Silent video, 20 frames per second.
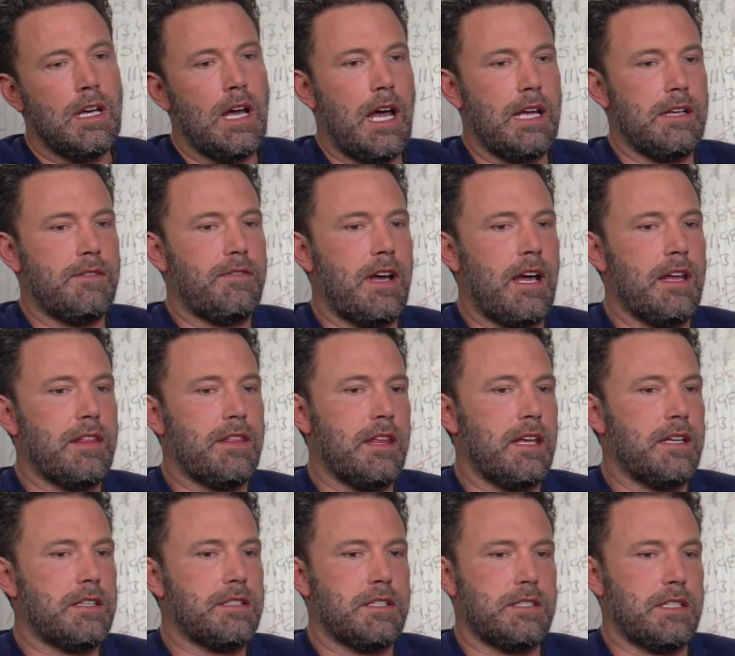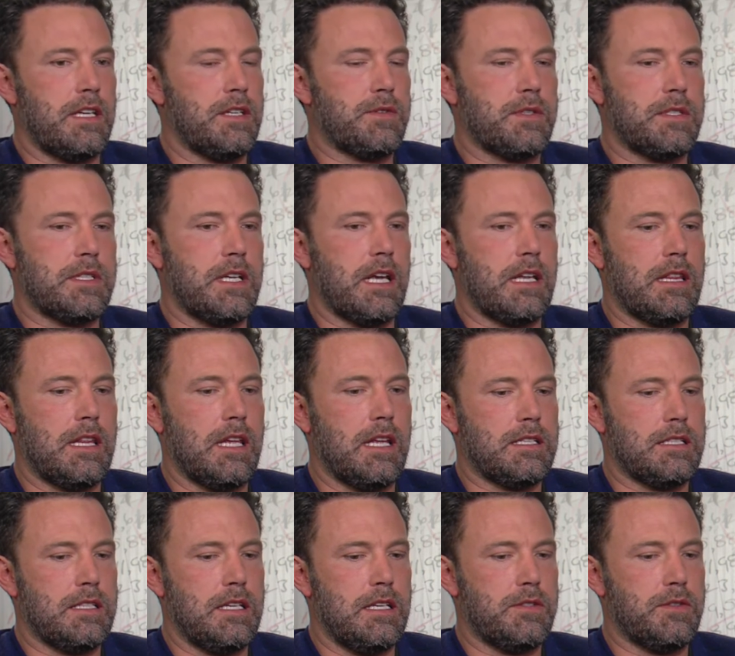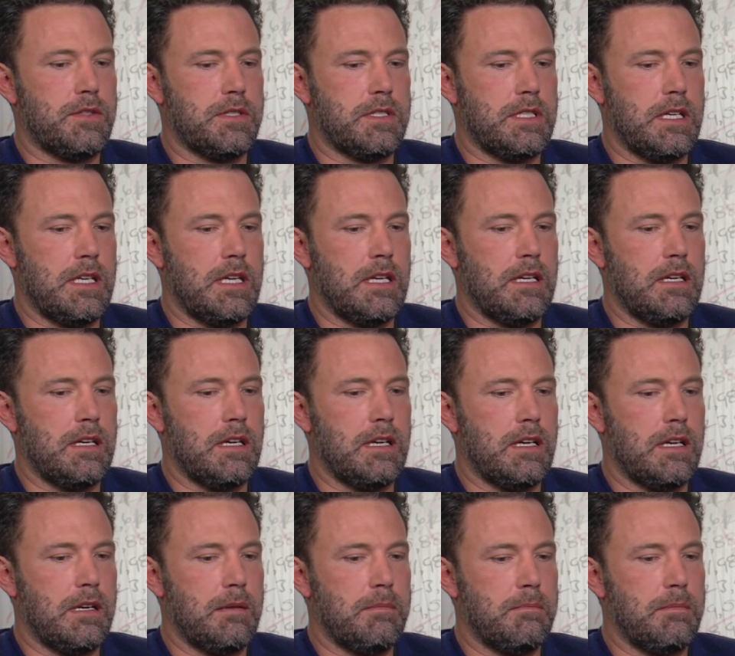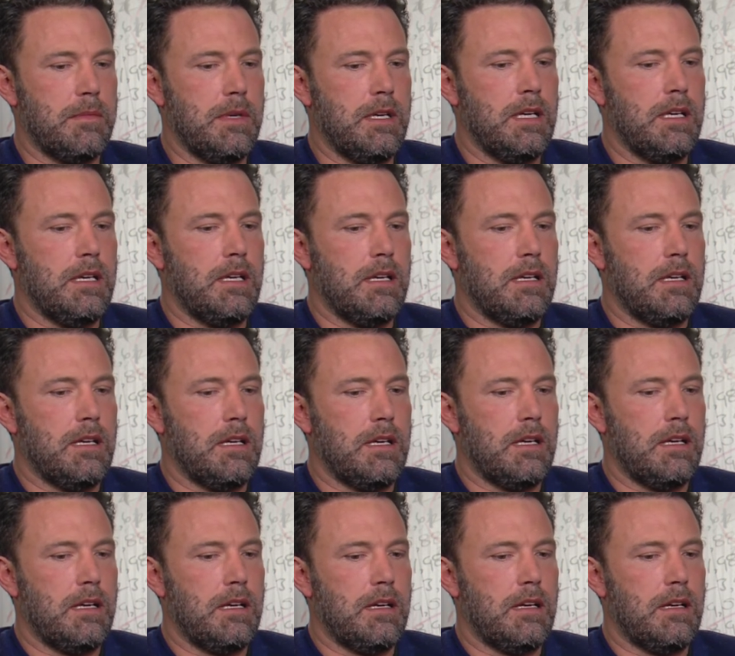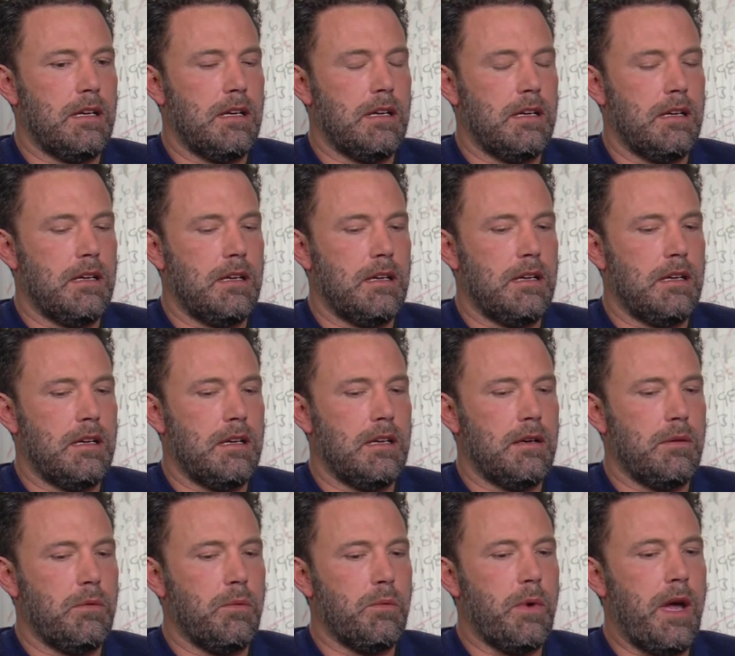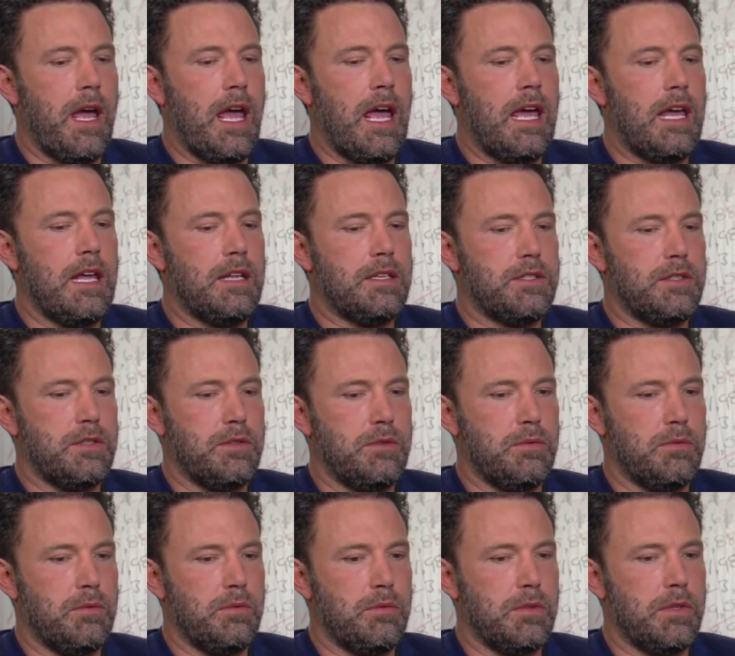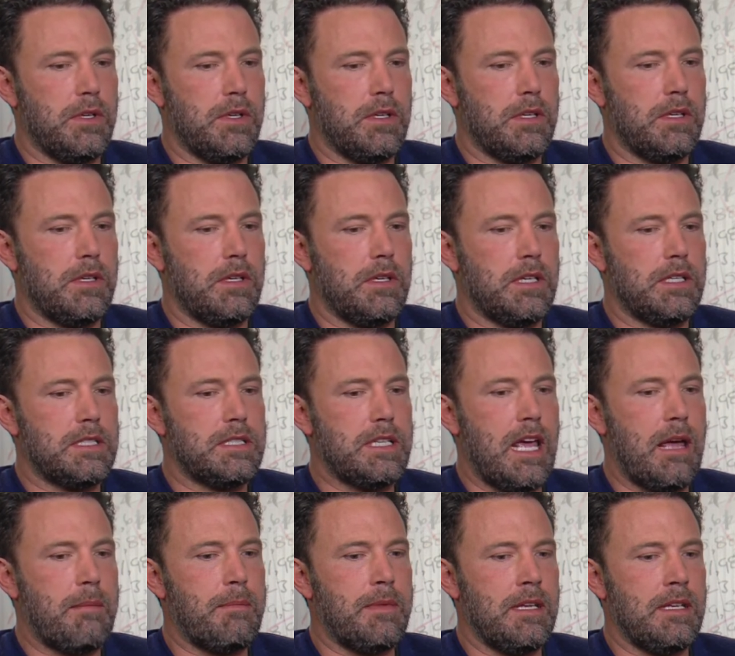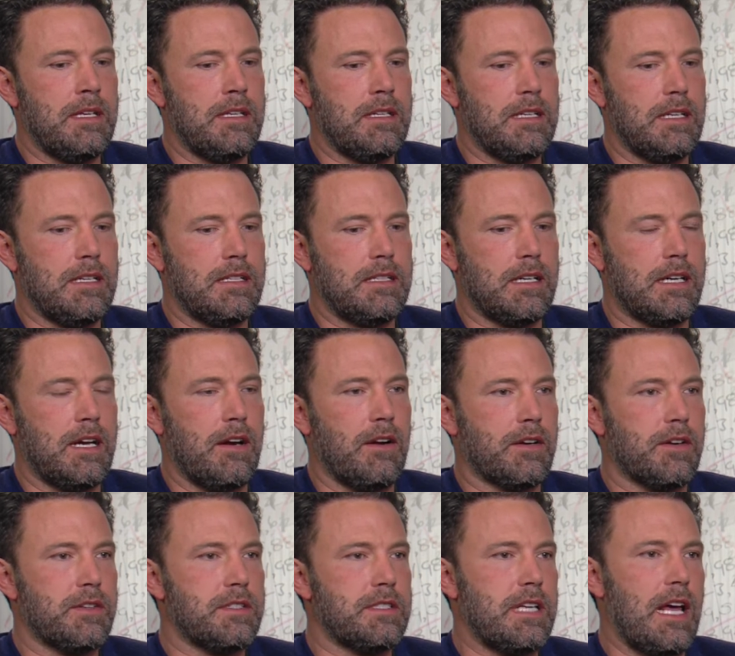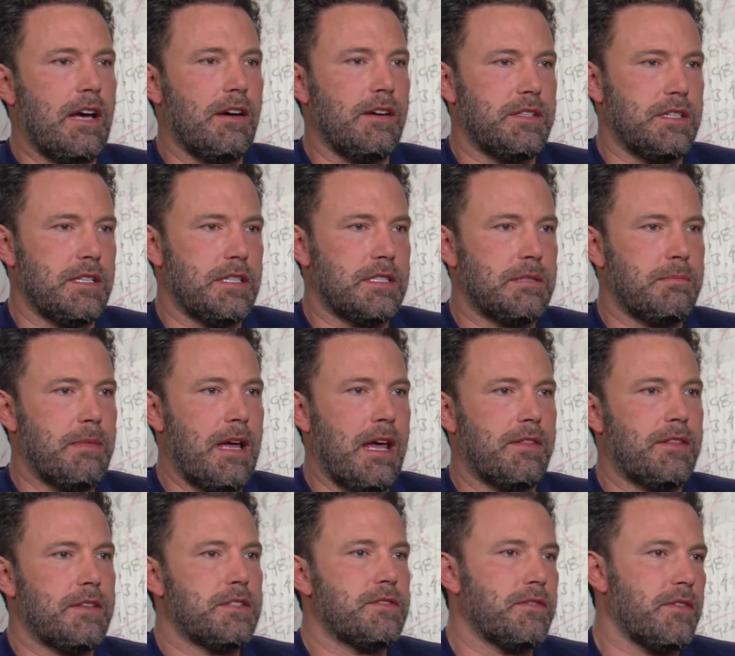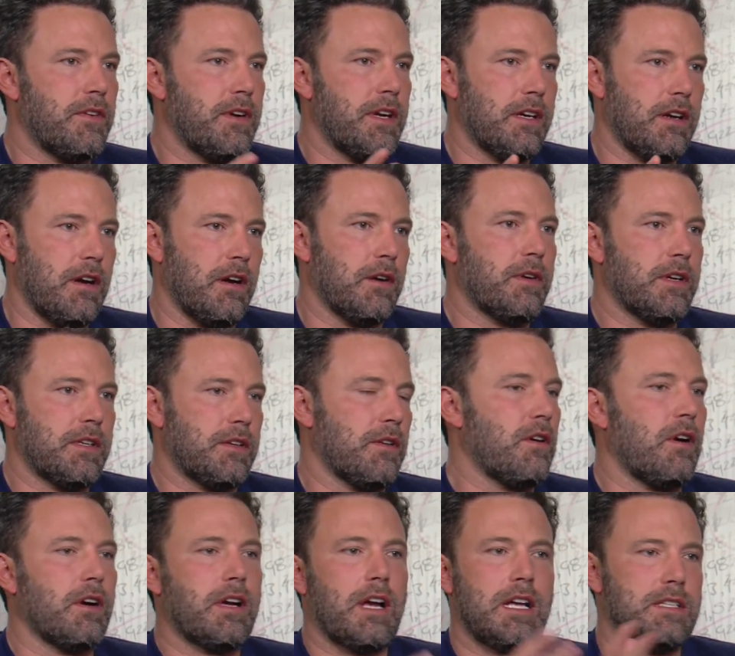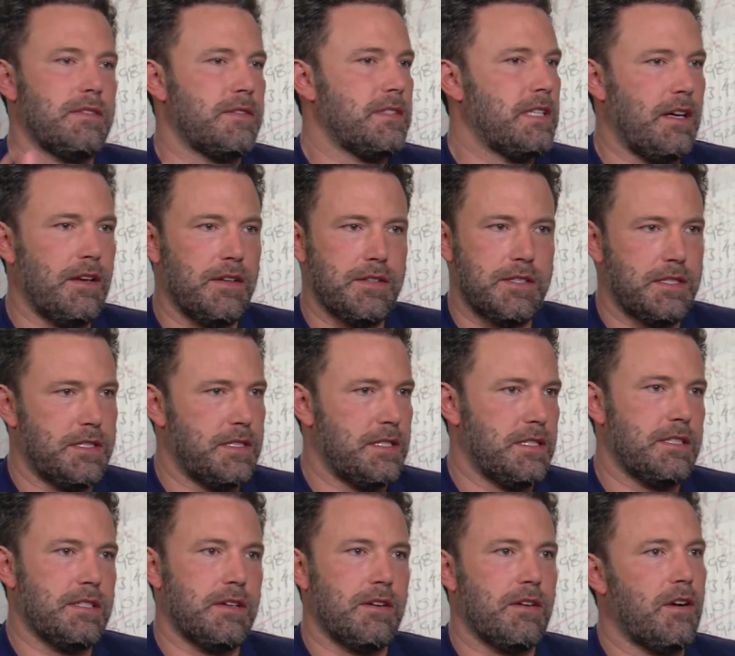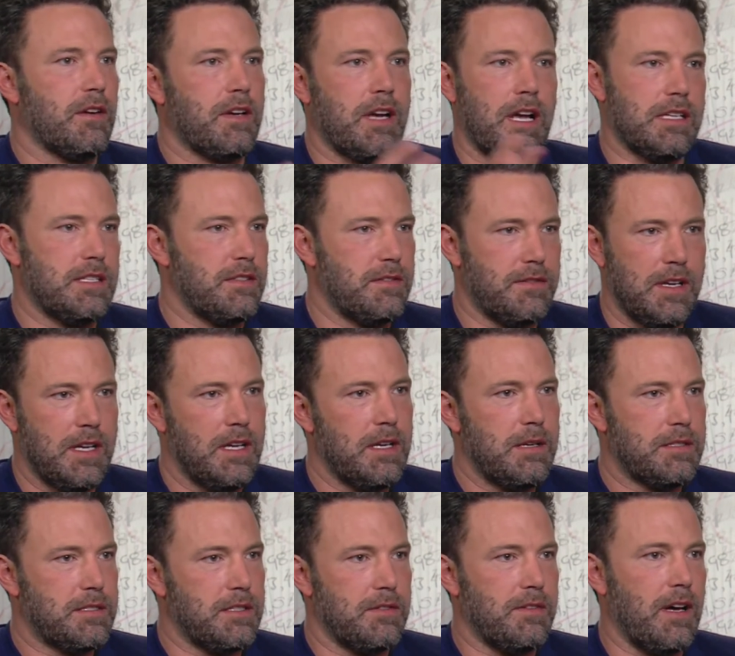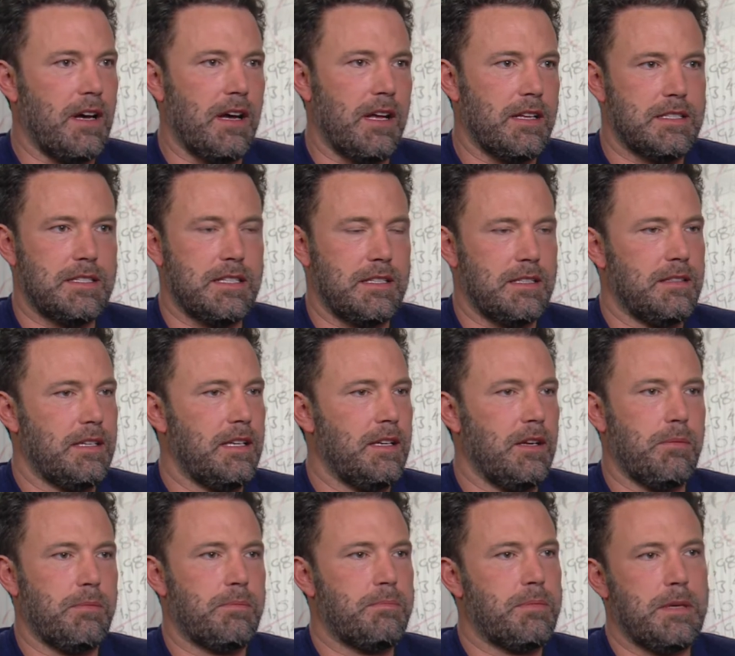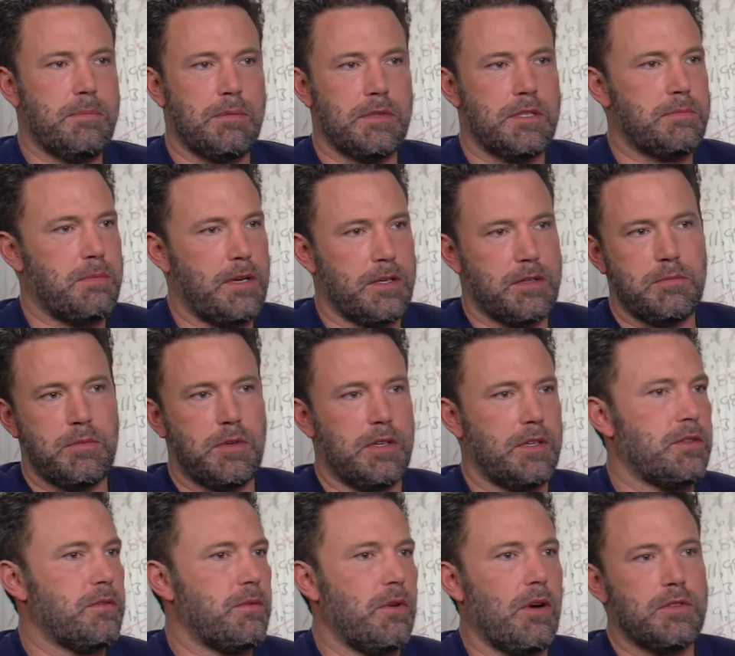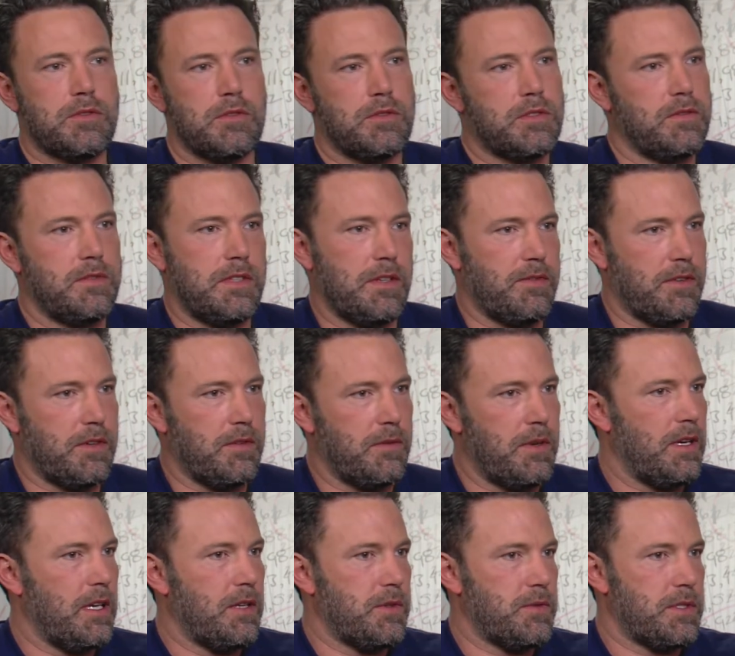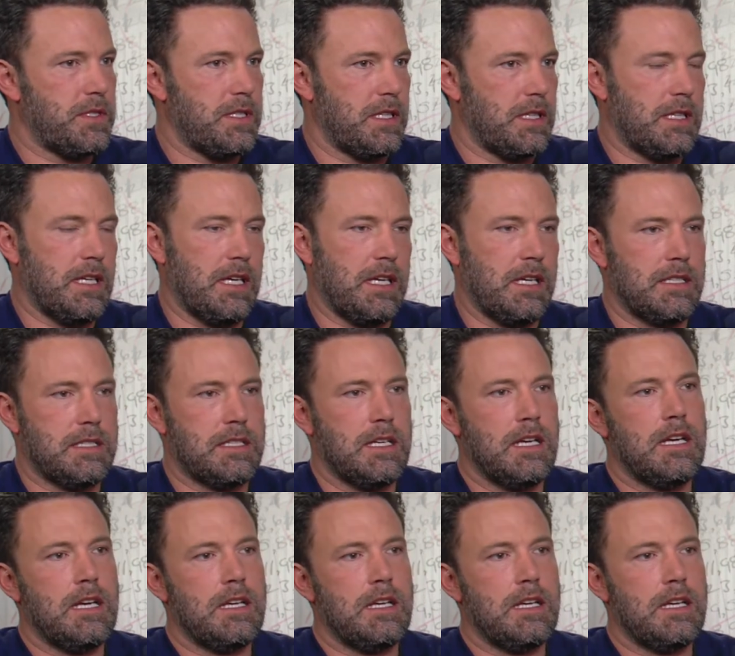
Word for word: I I think it's just interesting. I think it's an interesting. Um, uh, way to examine a character's intelligence. Math is very concrete. There are all kinds of intelligences. There are all kinds of savants, and you know, people on the spectrum can do all sorts of different and interesting things